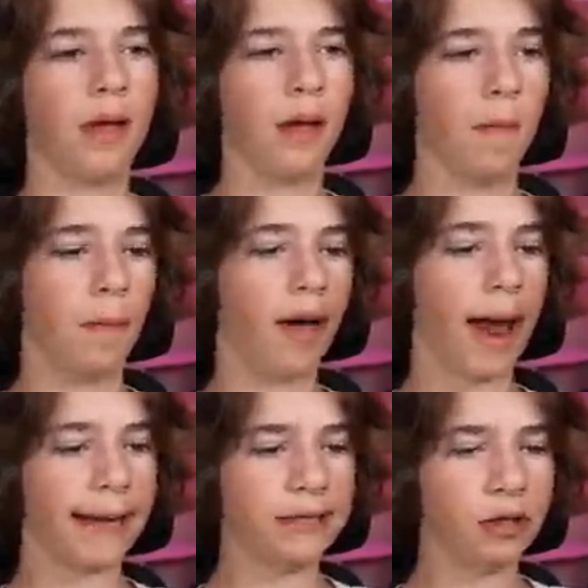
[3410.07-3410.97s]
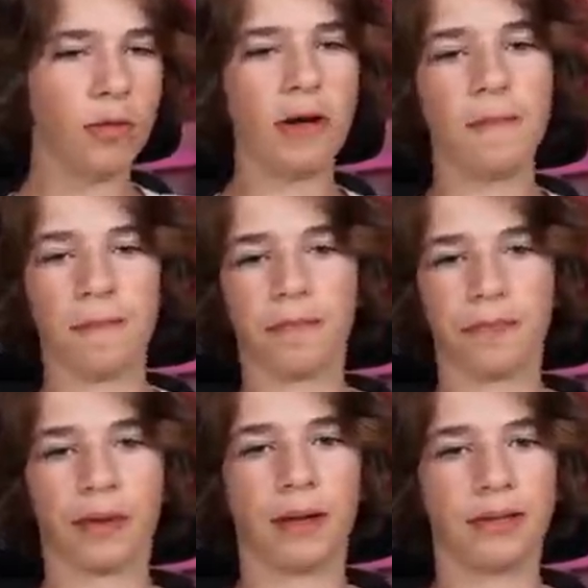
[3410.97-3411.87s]
But I do it
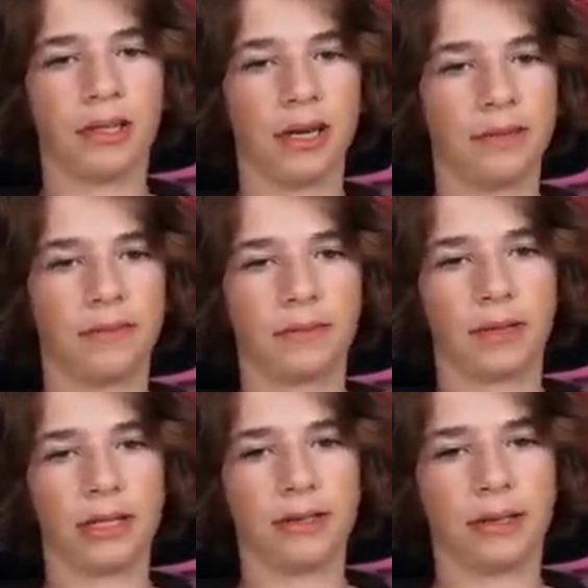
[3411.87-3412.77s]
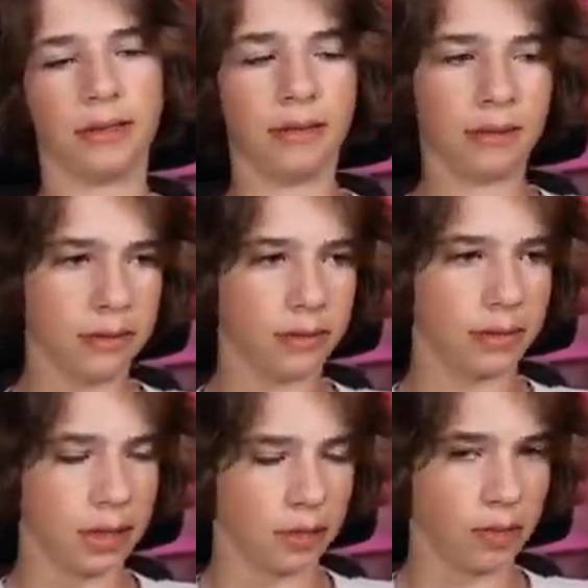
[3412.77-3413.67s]
to, to, to,
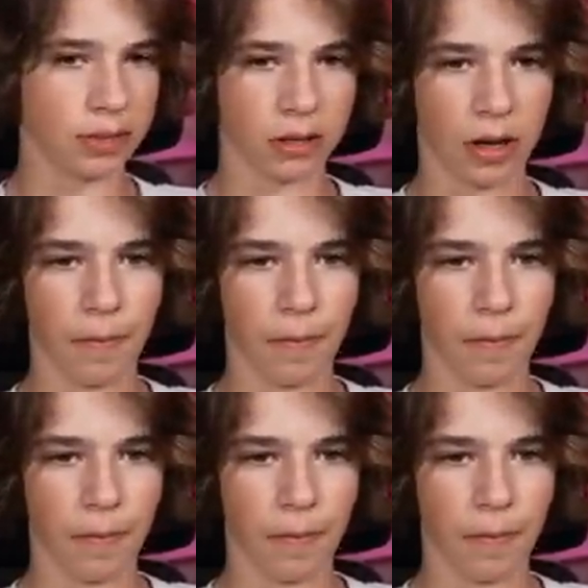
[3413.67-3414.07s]
to what's it called?